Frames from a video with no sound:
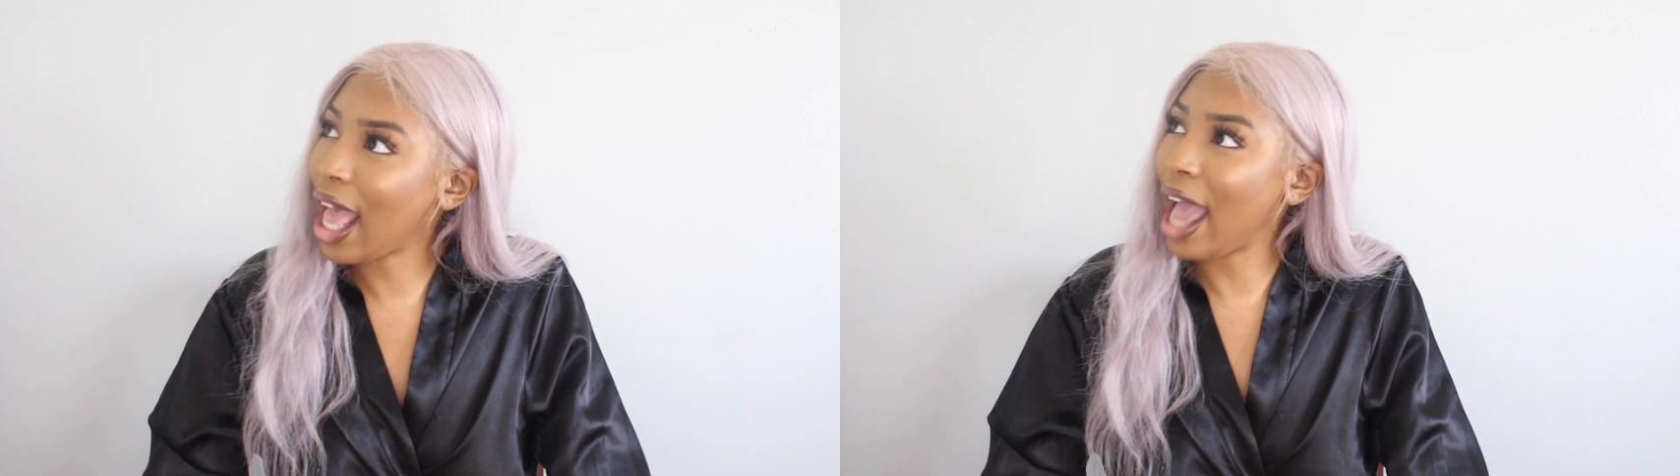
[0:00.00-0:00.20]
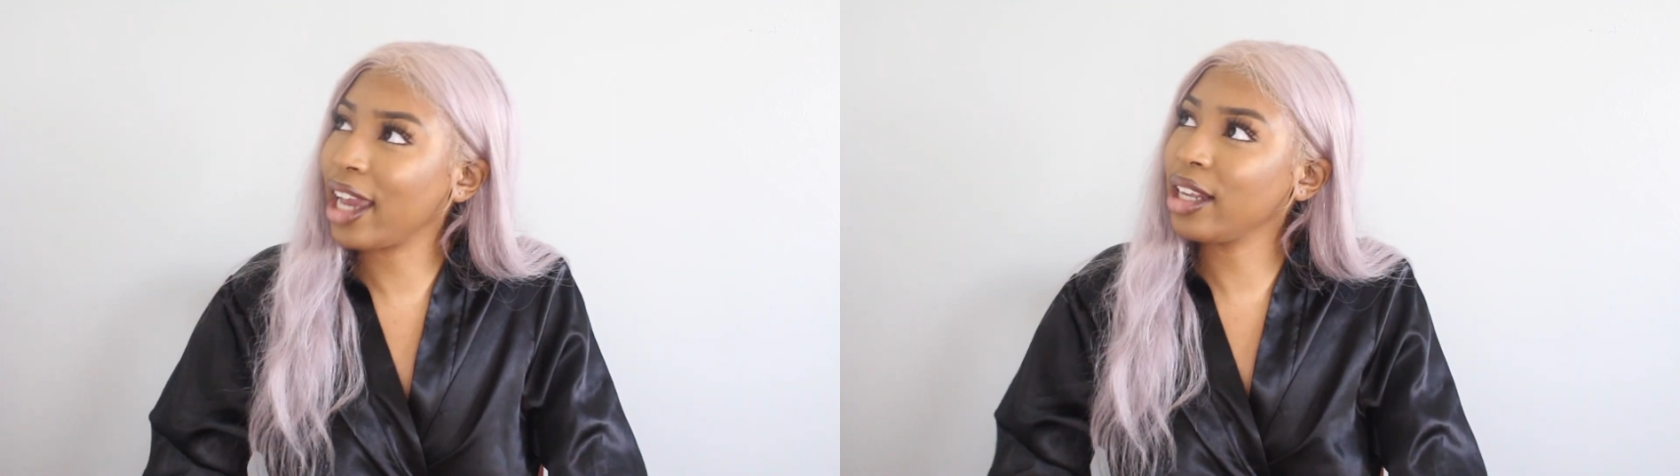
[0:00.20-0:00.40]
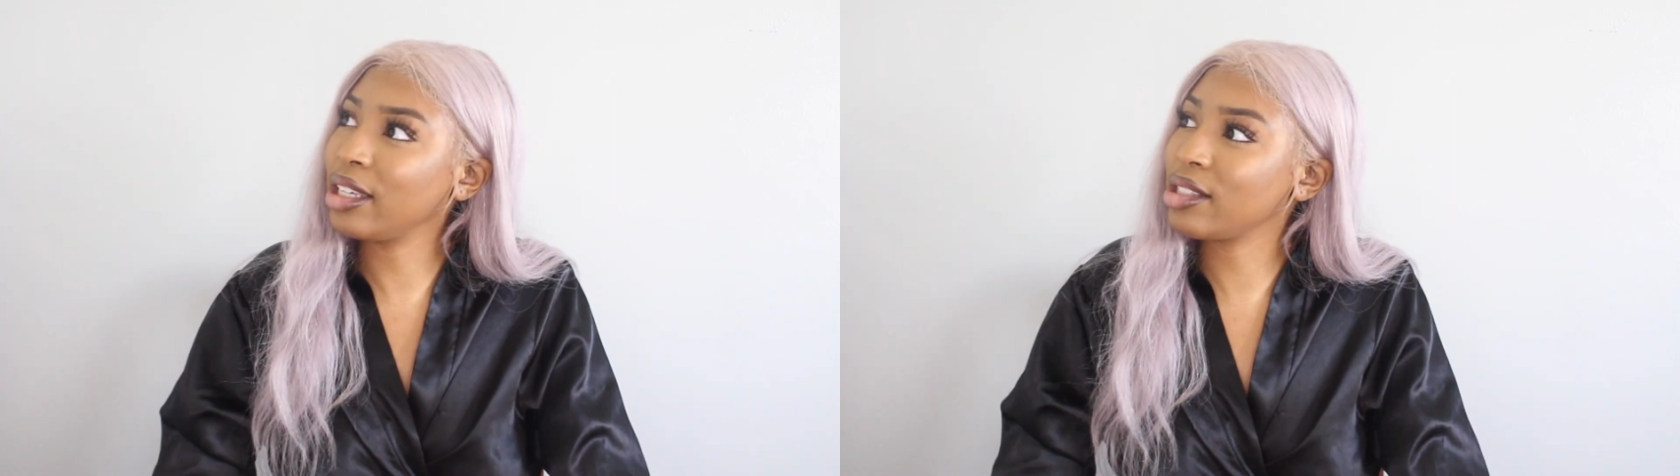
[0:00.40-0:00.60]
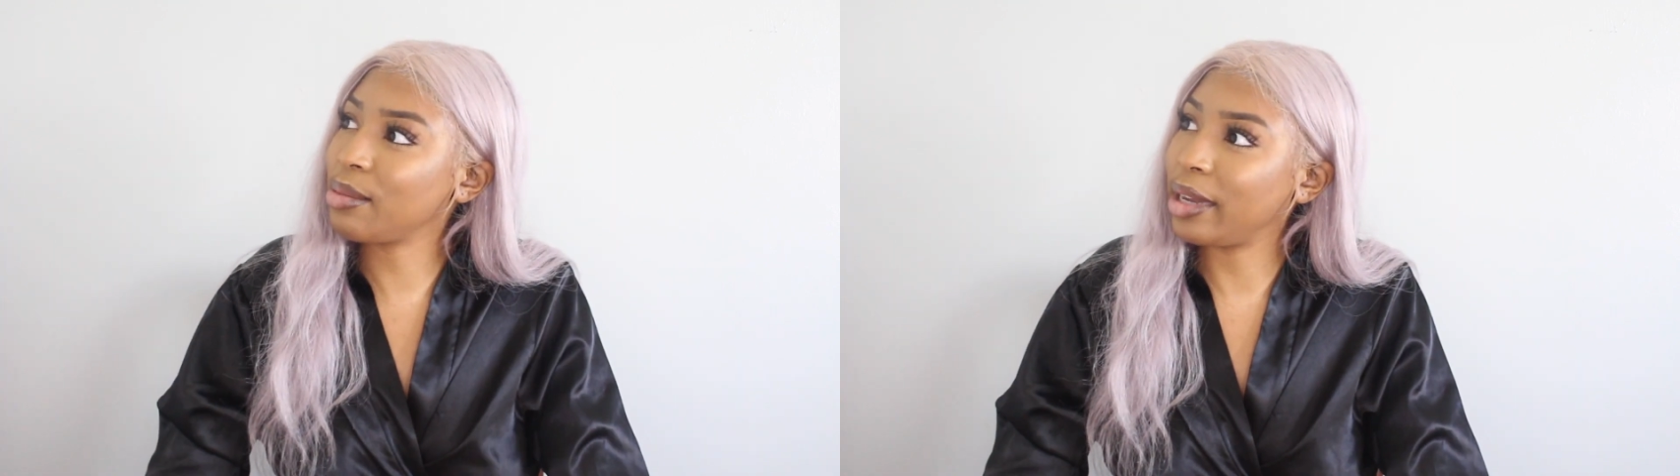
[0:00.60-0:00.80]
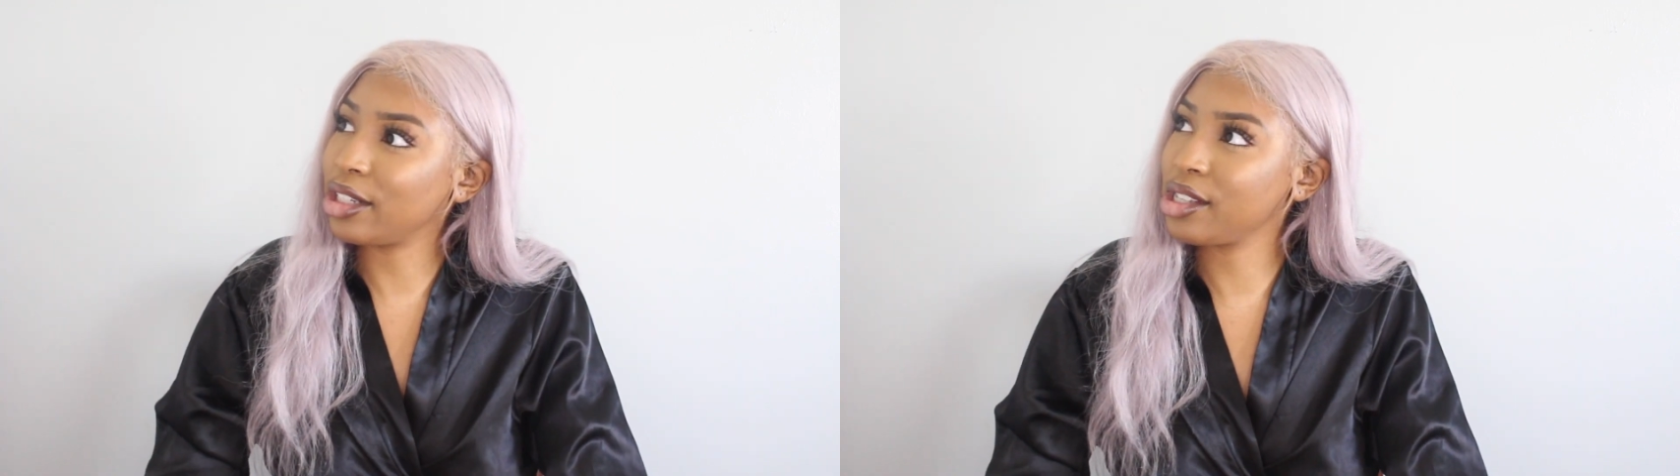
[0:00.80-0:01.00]
I could have used
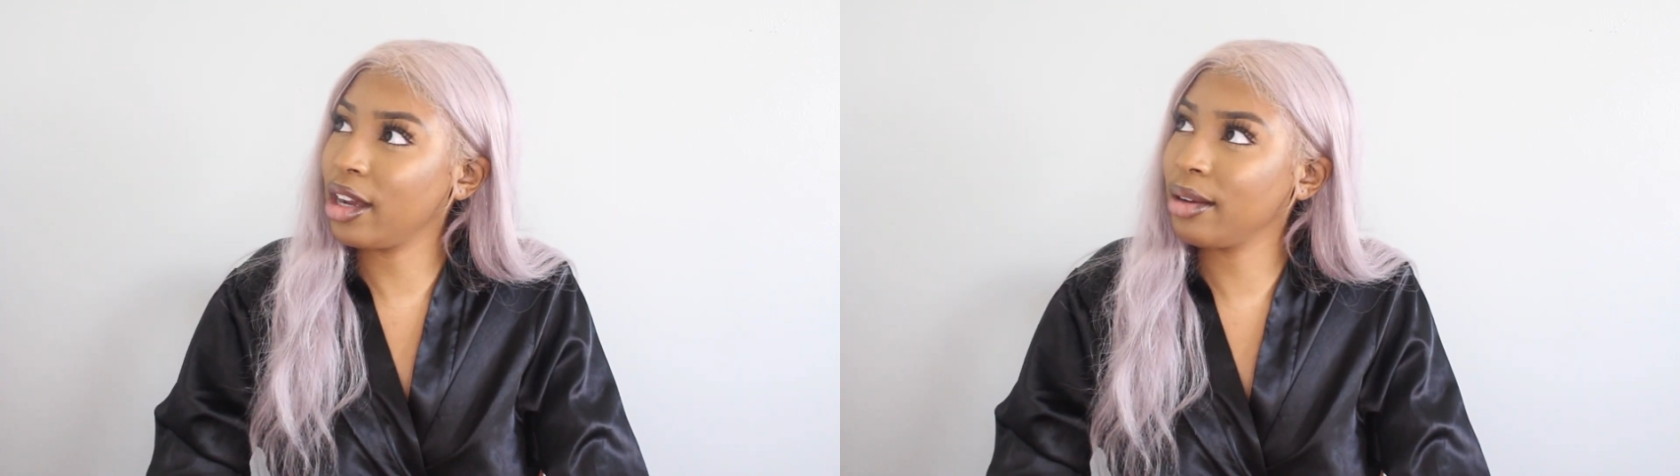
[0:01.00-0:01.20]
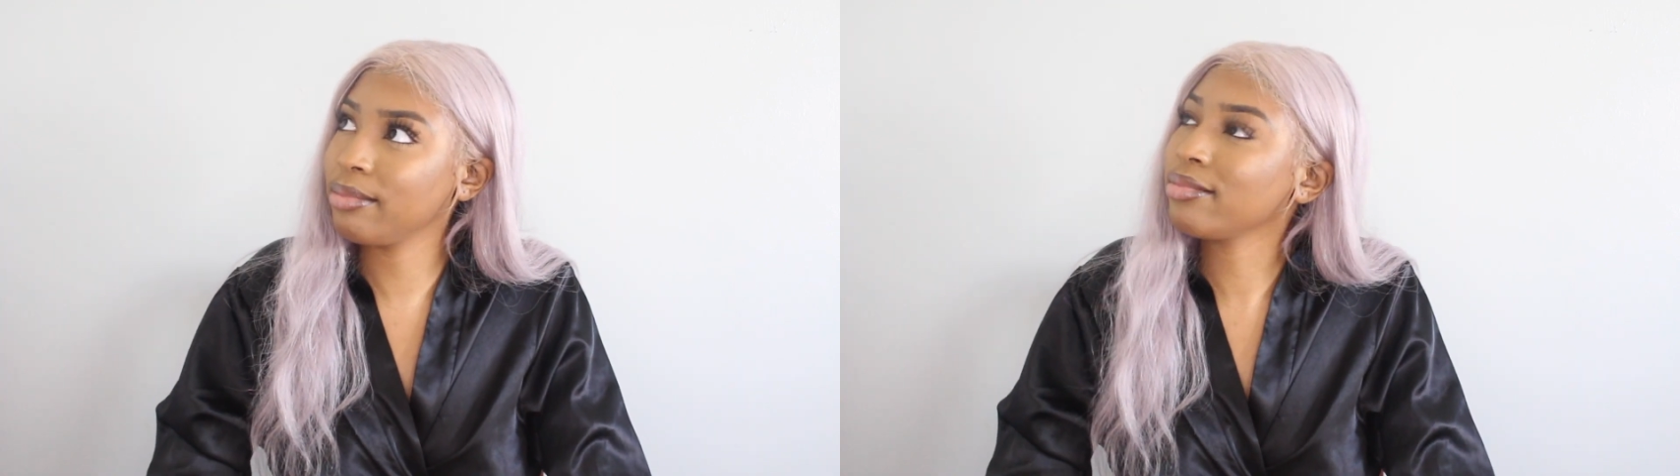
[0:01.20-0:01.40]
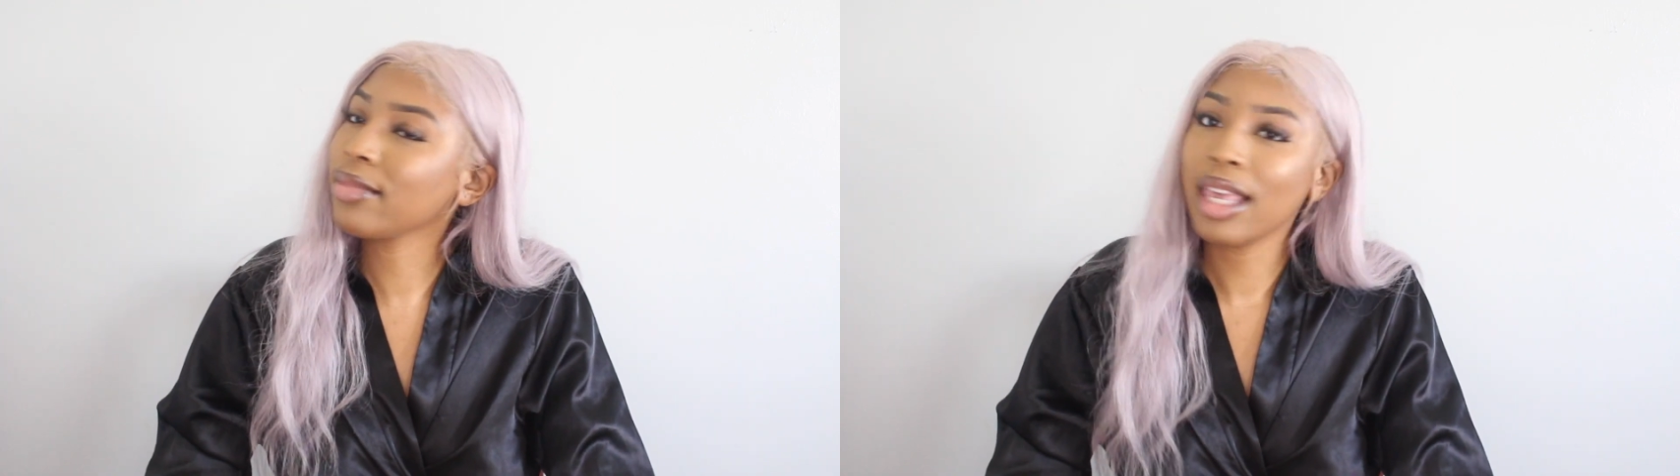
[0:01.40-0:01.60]
a better term.